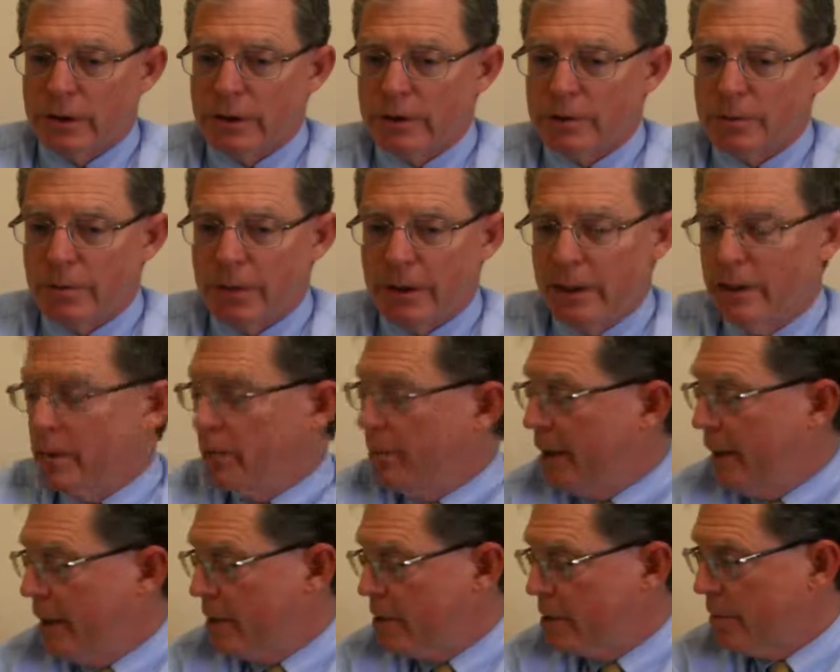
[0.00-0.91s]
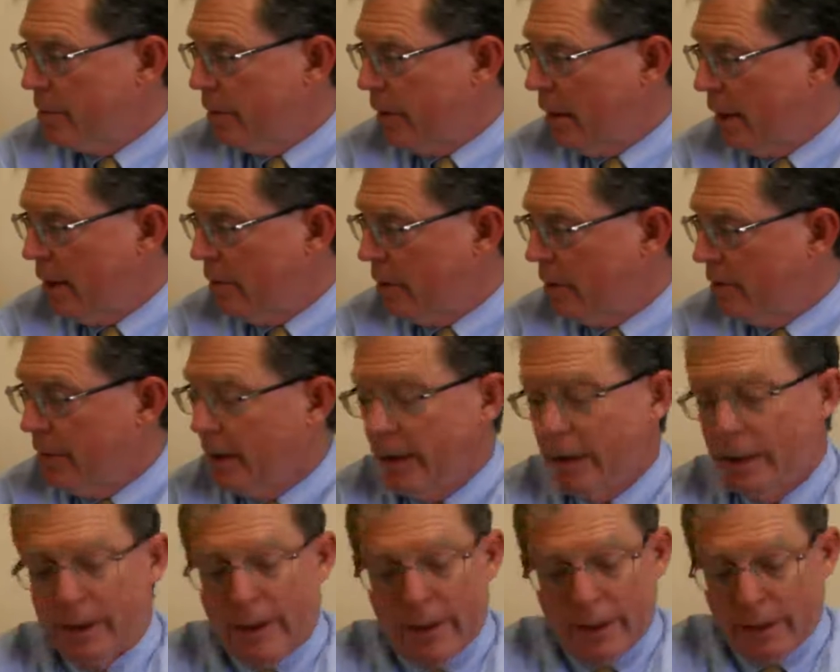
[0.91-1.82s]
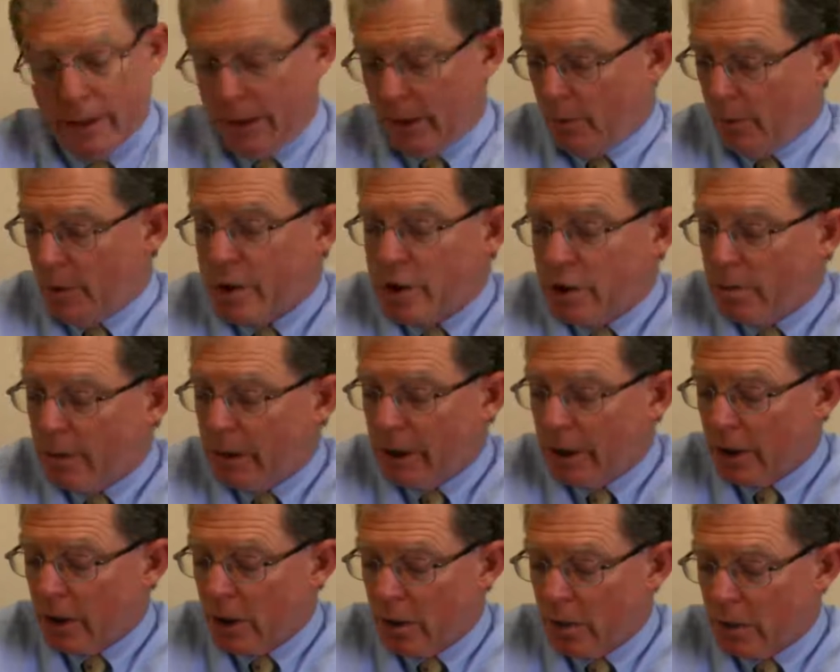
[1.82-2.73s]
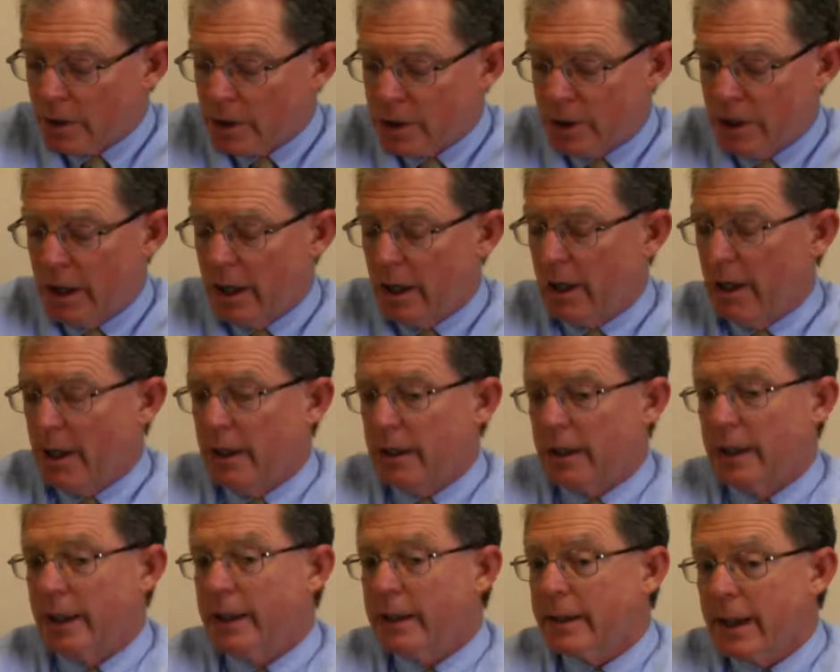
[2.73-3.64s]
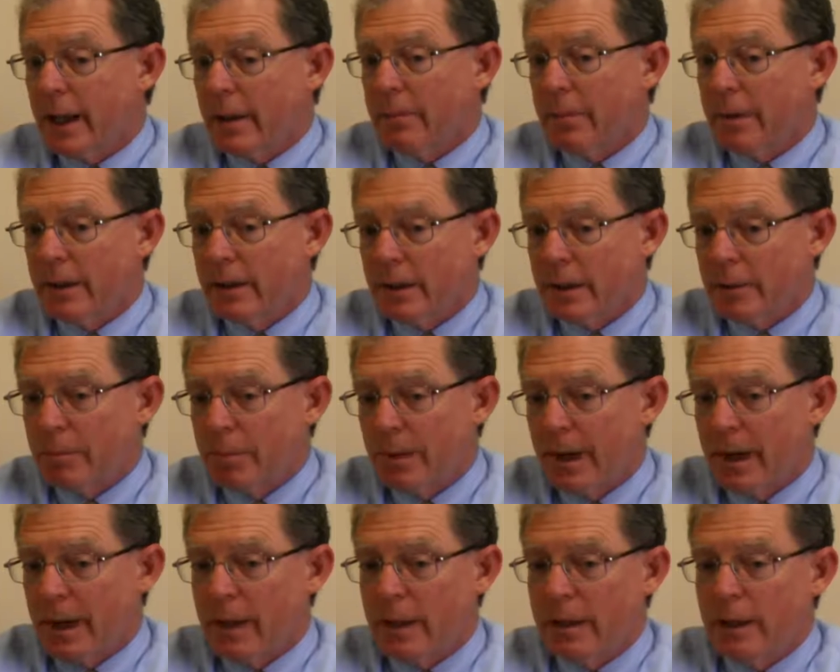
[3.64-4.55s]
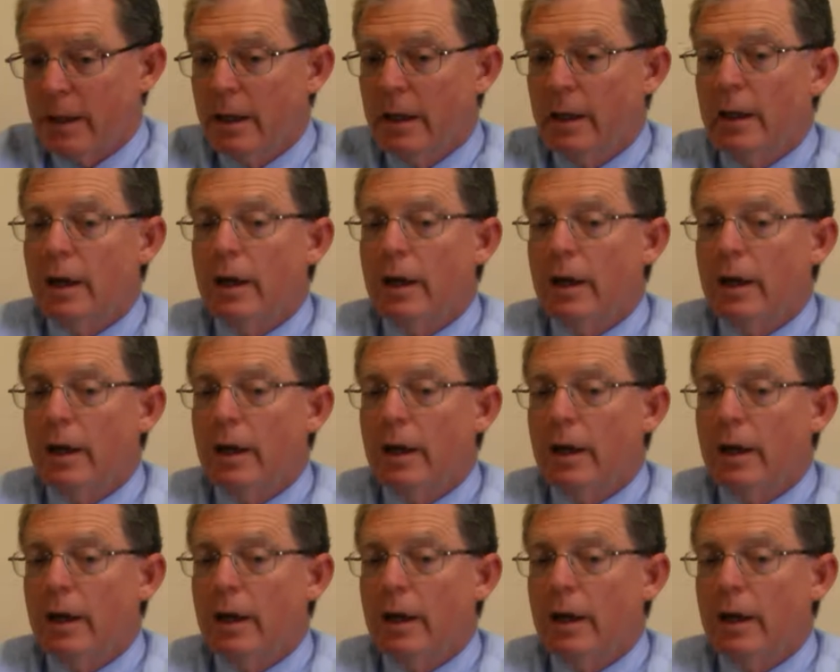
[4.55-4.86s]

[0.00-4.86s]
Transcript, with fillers: there's peeling paint's a problem, then we should be negotiating to get that peeling paint